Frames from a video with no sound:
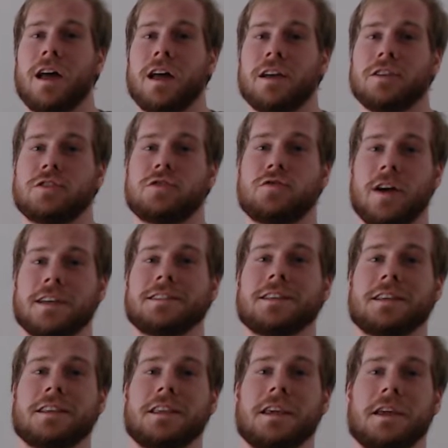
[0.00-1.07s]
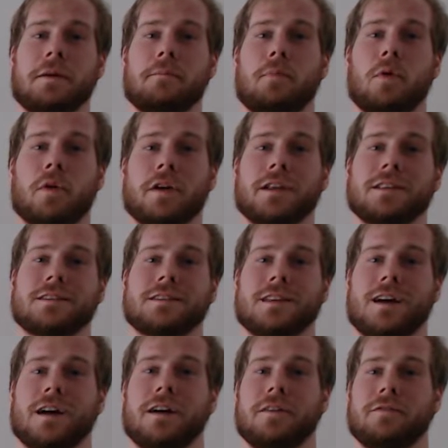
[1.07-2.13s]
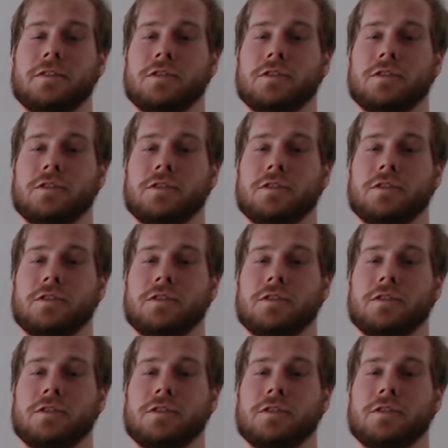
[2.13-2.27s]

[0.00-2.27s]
stressing the importance of